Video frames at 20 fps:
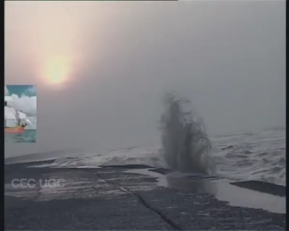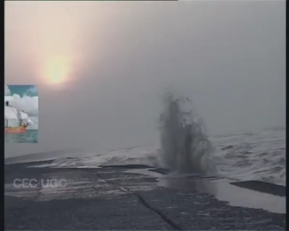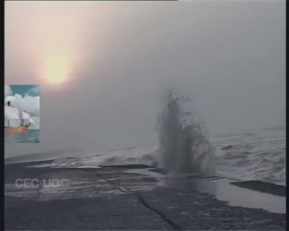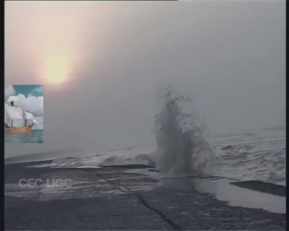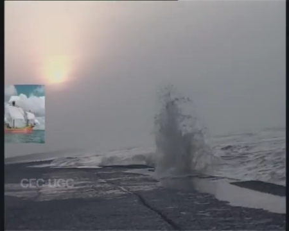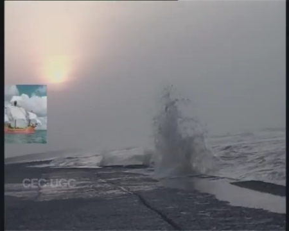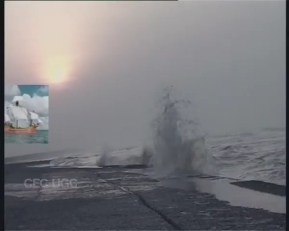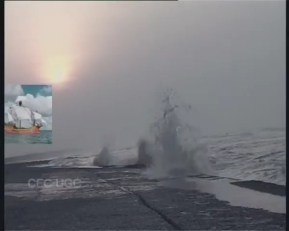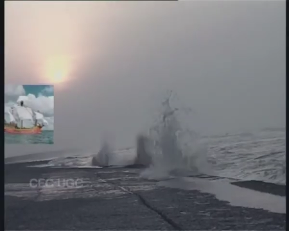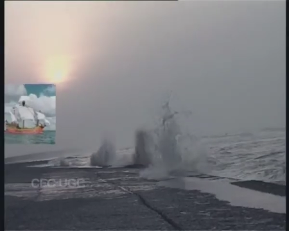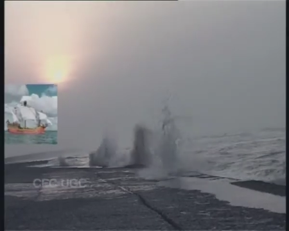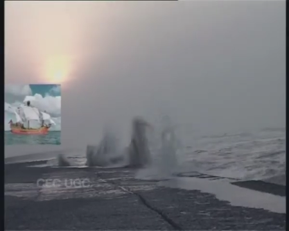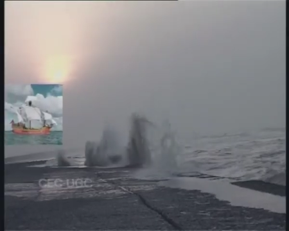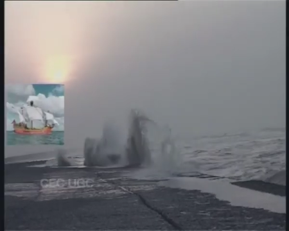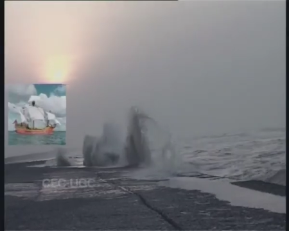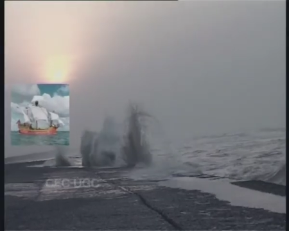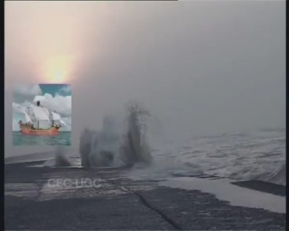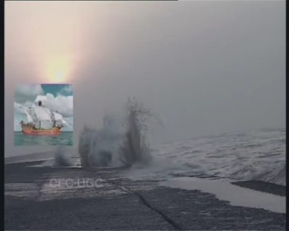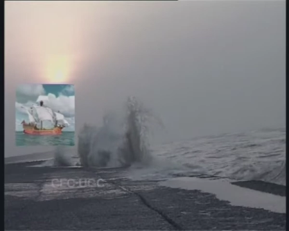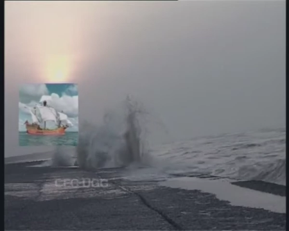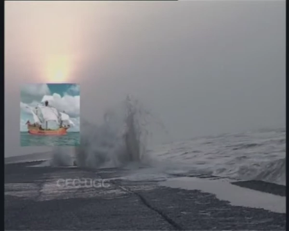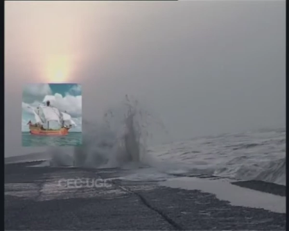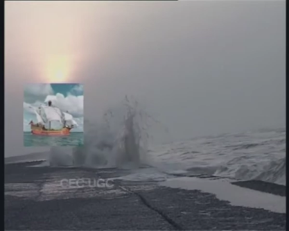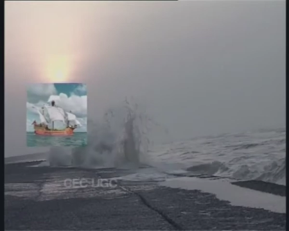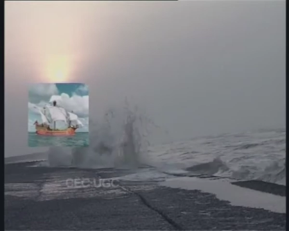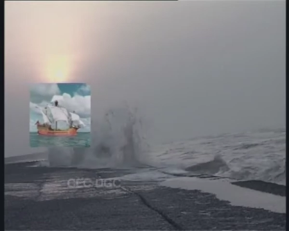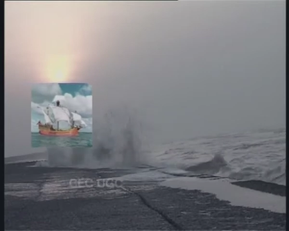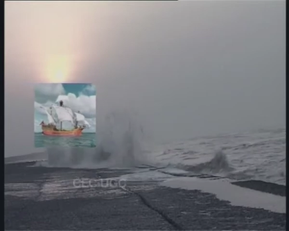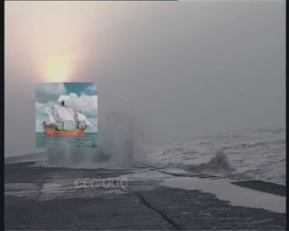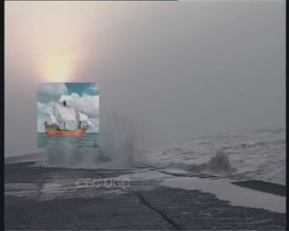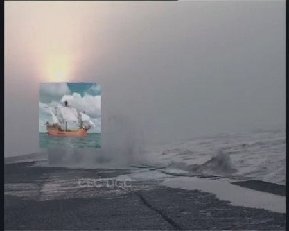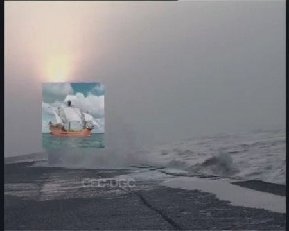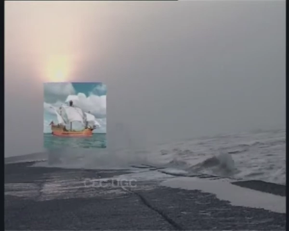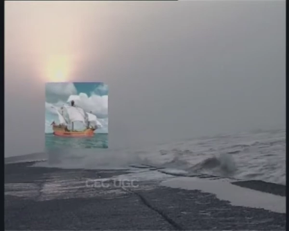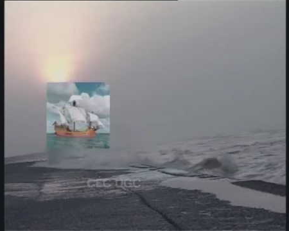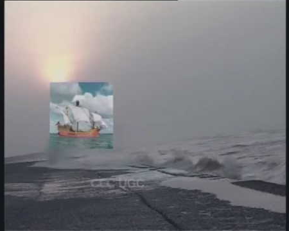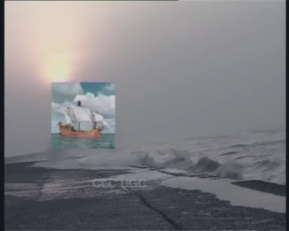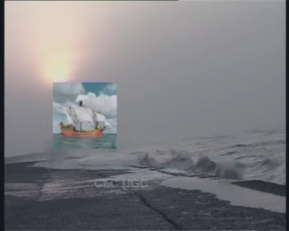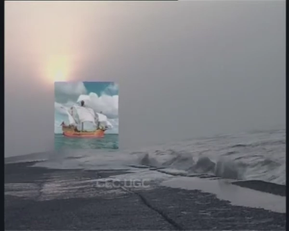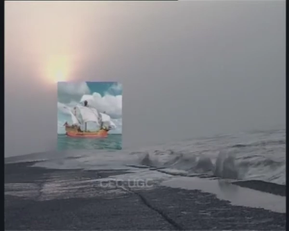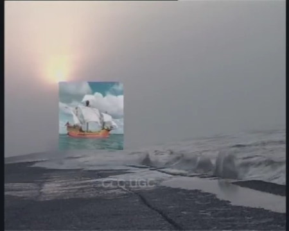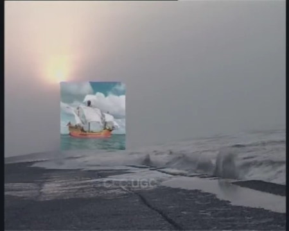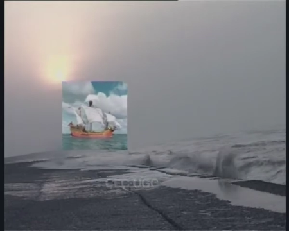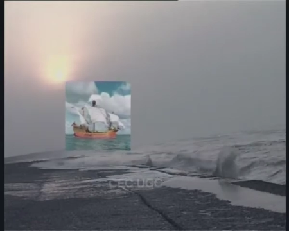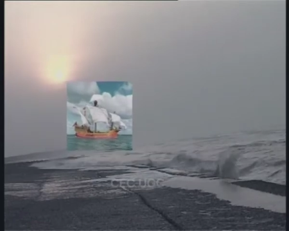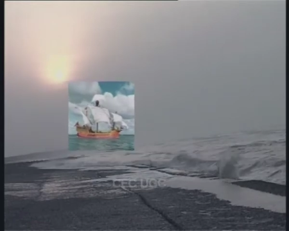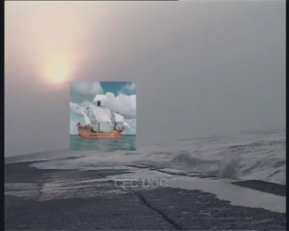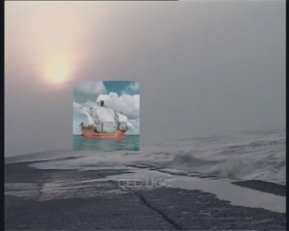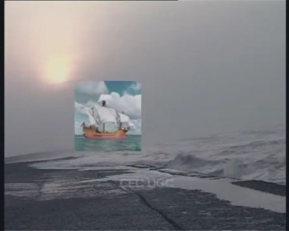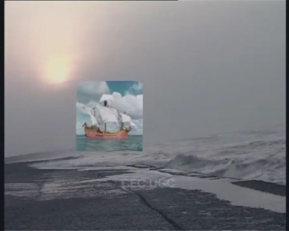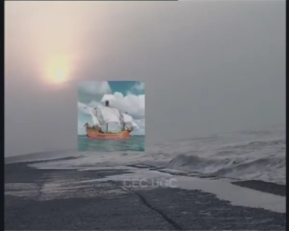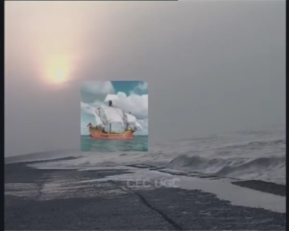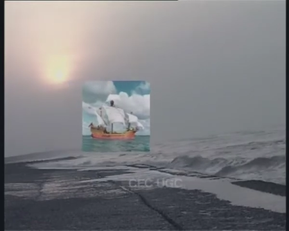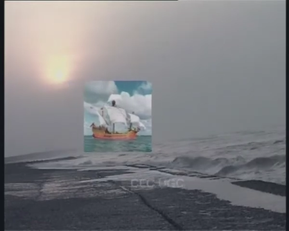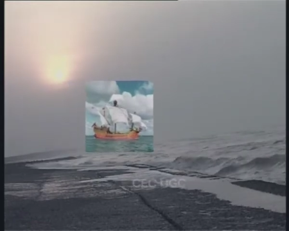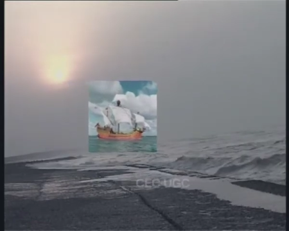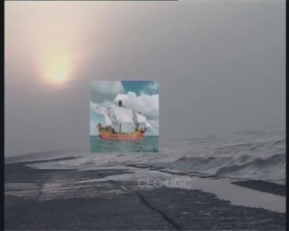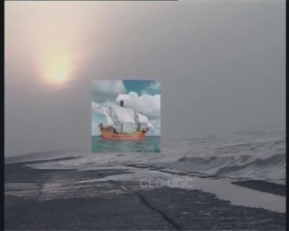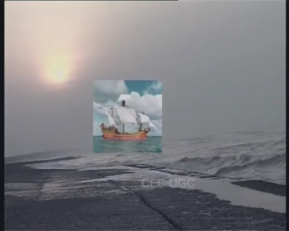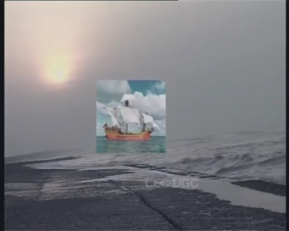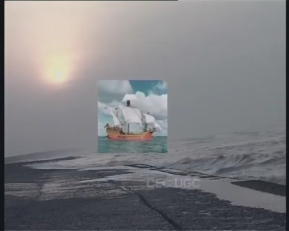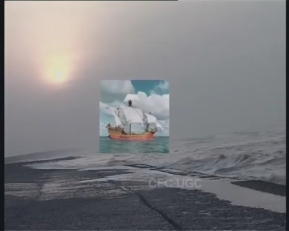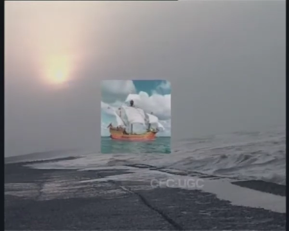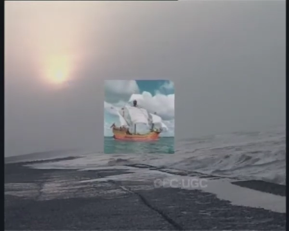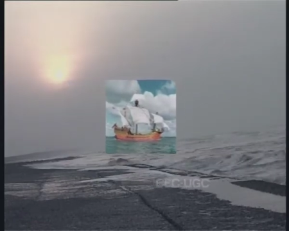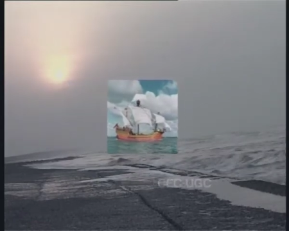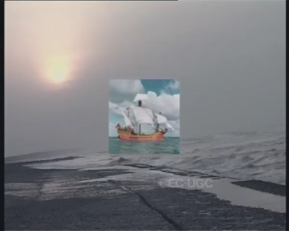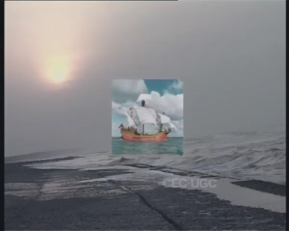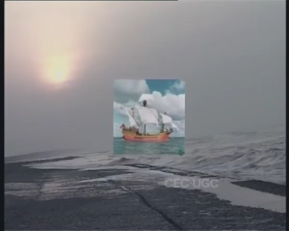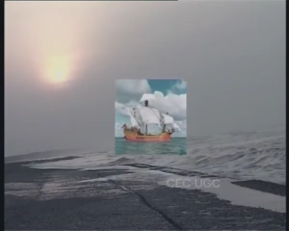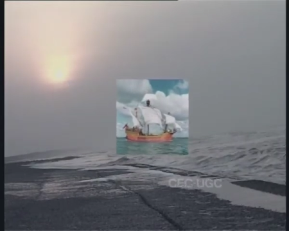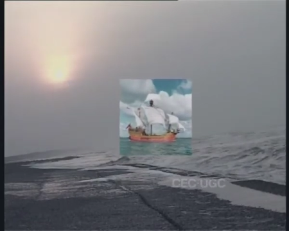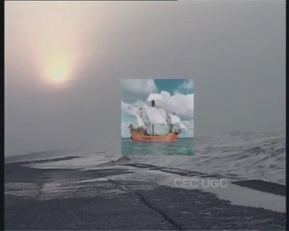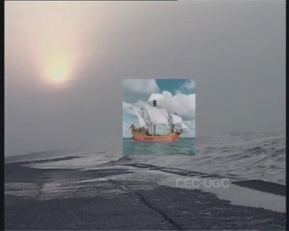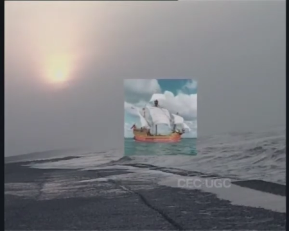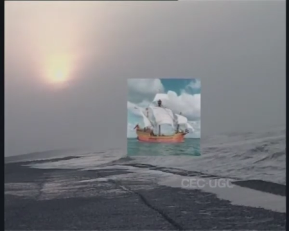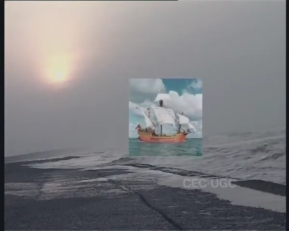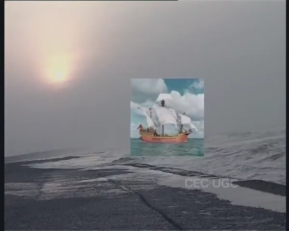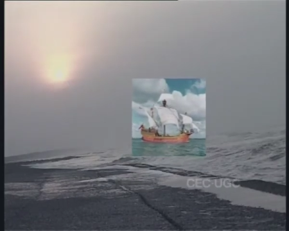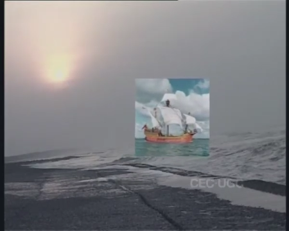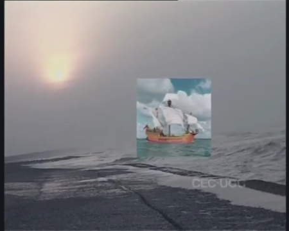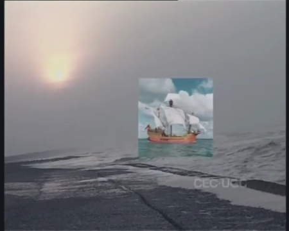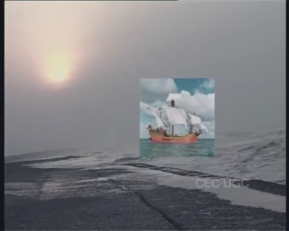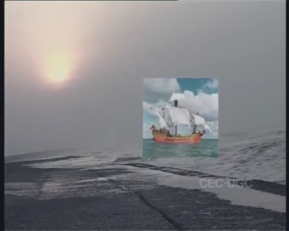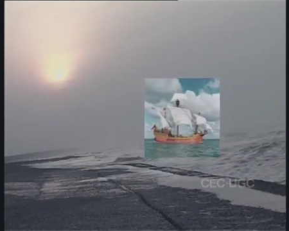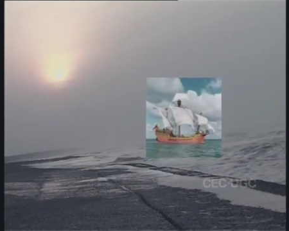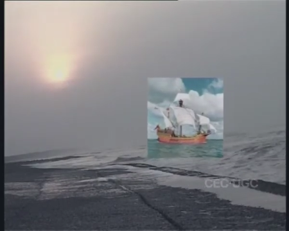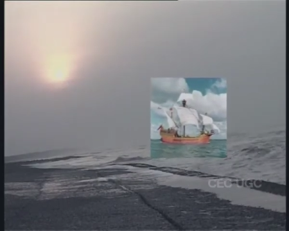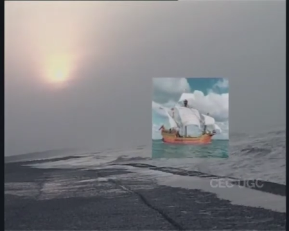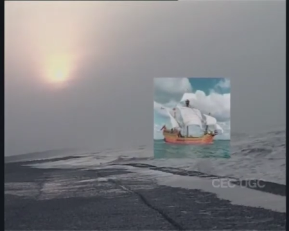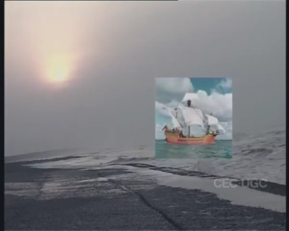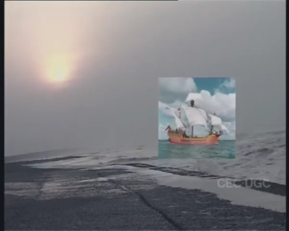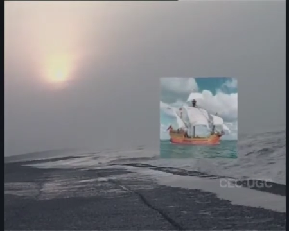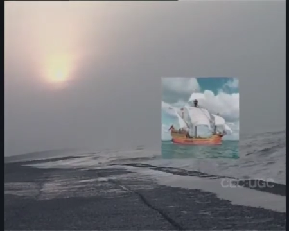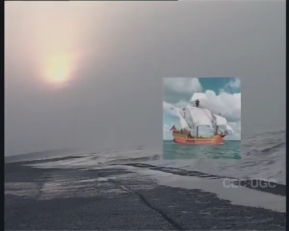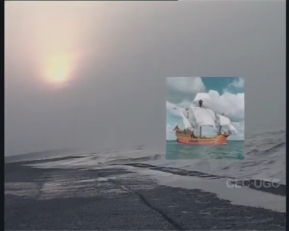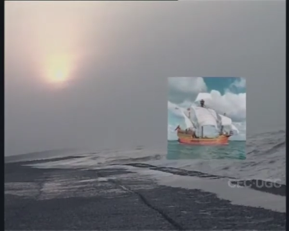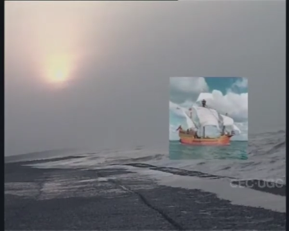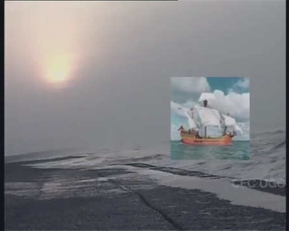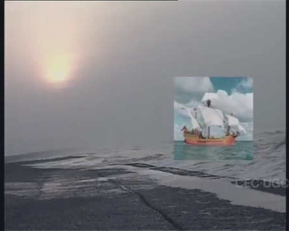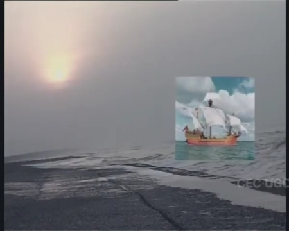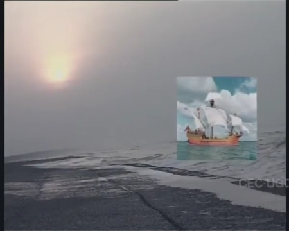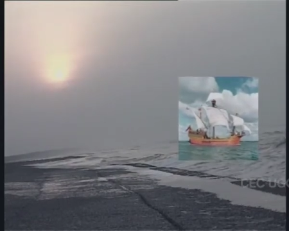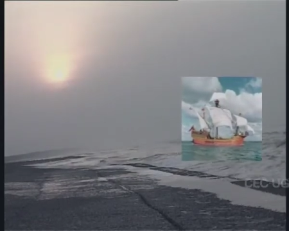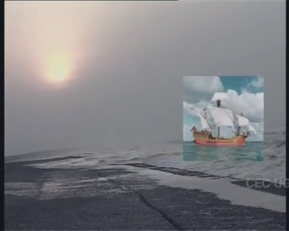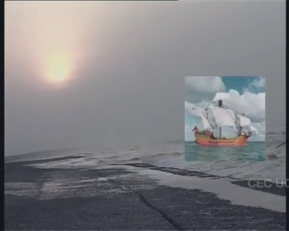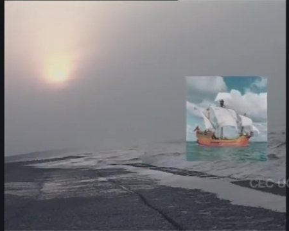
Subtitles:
[unreadable: no face in view]